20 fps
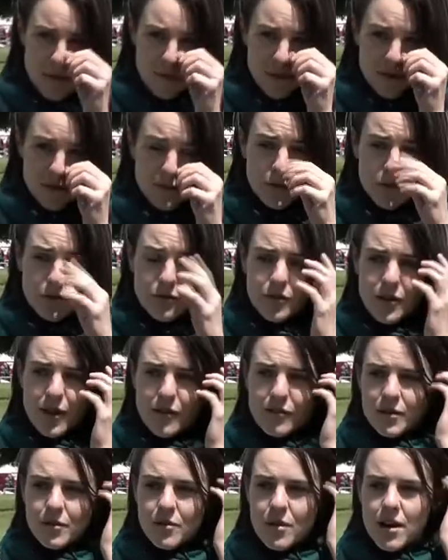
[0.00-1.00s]
with food for
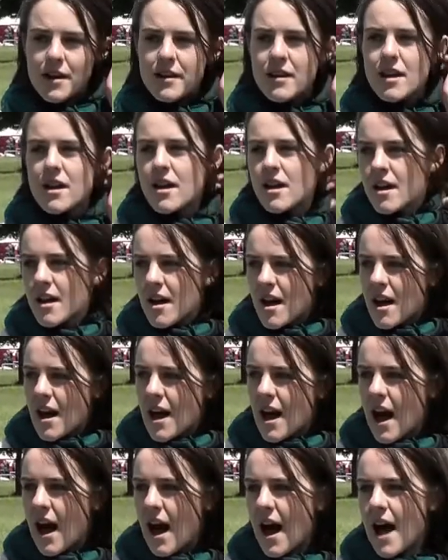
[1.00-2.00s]
everyone,
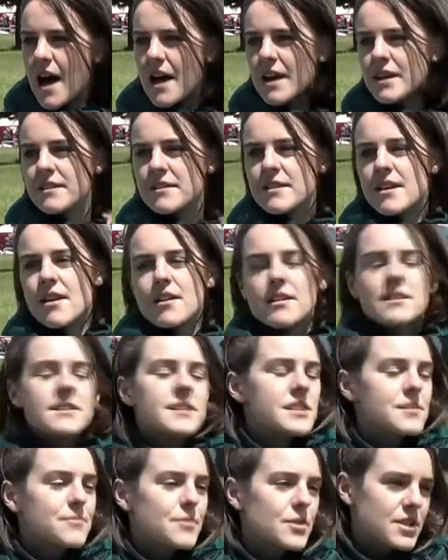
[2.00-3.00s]
and
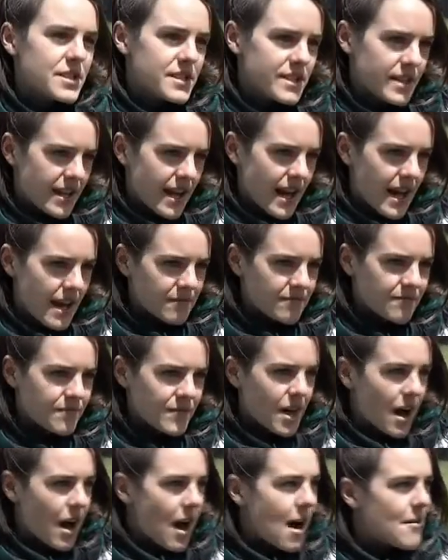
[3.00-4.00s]
dispersed again.
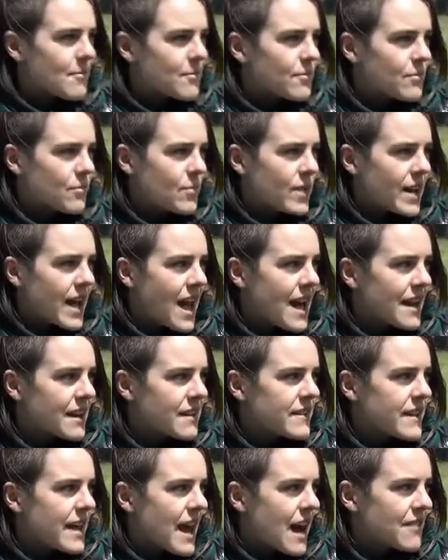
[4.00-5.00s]
We had
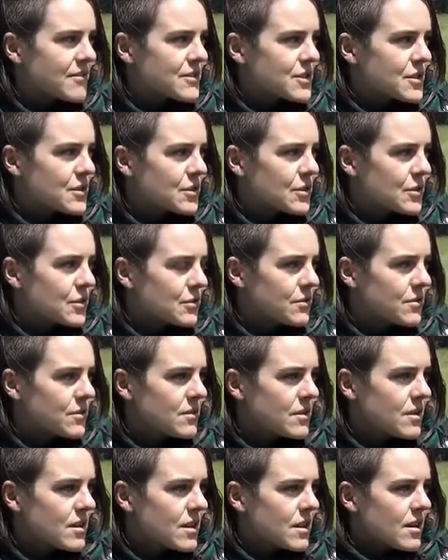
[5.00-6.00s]
in the
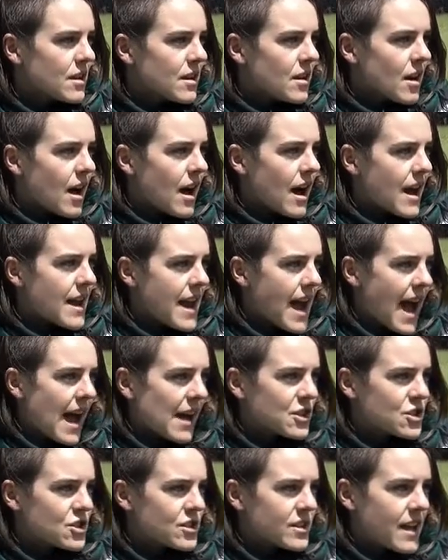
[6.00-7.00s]
afternoon an
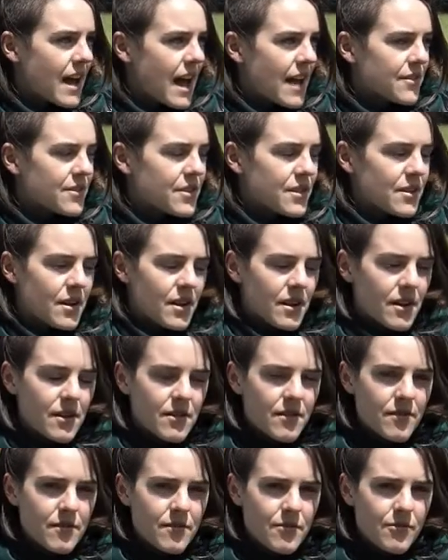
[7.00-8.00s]
action at
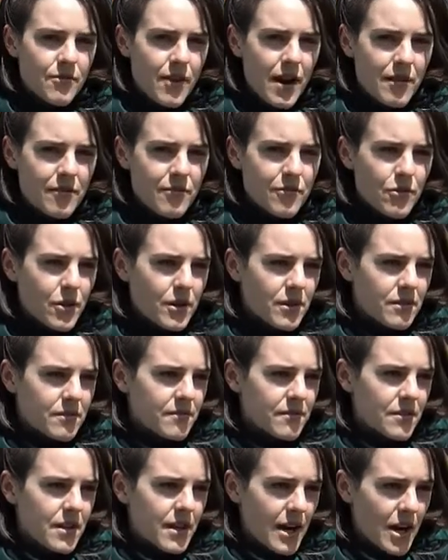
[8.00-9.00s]
the Frankfurt
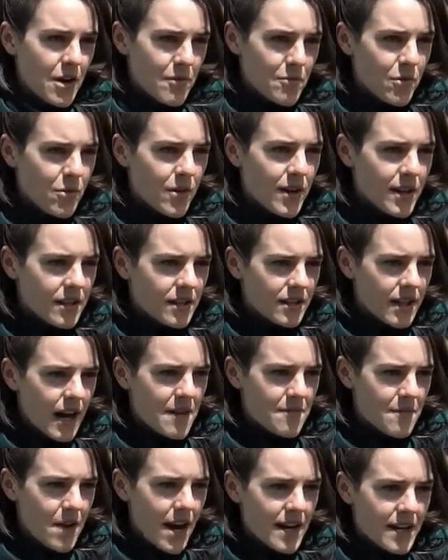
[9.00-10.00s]
airport,
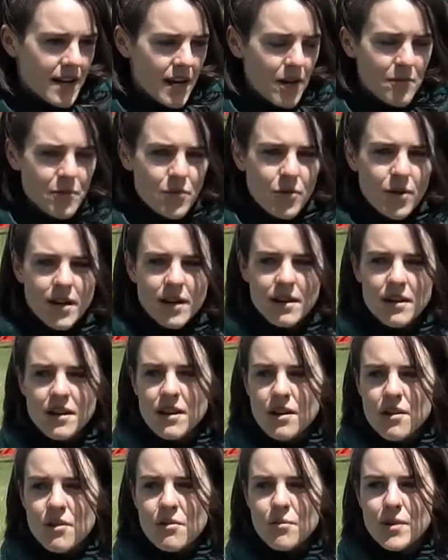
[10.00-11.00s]
Rhein-Main airport,
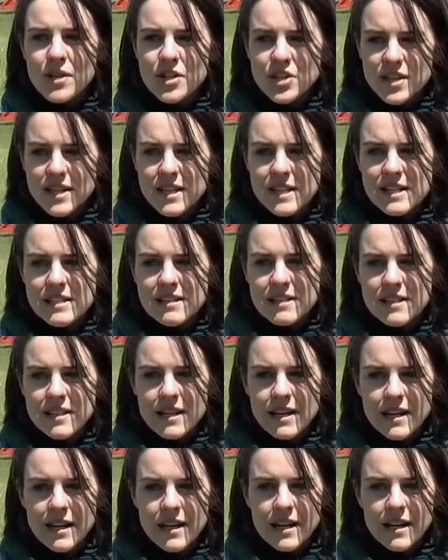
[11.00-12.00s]
which is
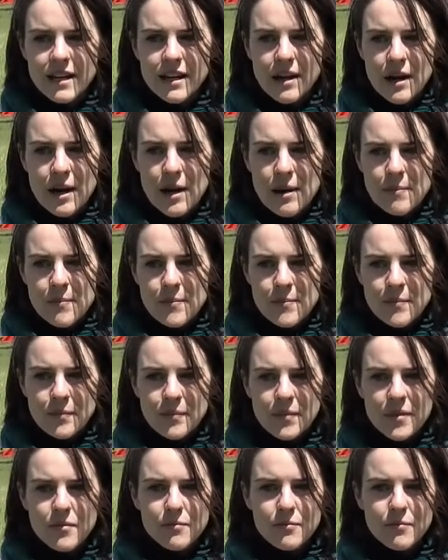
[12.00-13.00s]
the
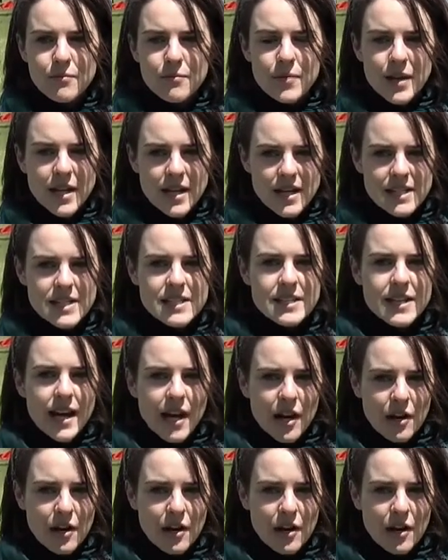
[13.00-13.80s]
biggest